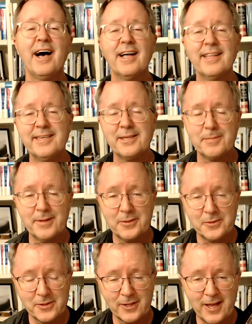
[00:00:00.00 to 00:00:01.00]
Elizabeth,
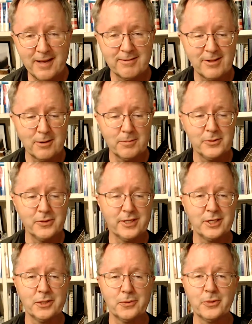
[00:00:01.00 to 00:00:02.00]
who's a lifelong
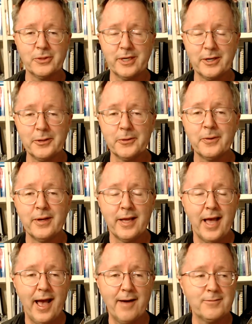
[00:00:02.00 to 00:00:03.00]
musician, will tell you
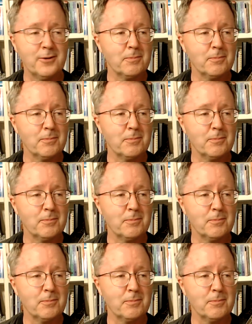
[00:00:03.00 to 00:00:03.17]
after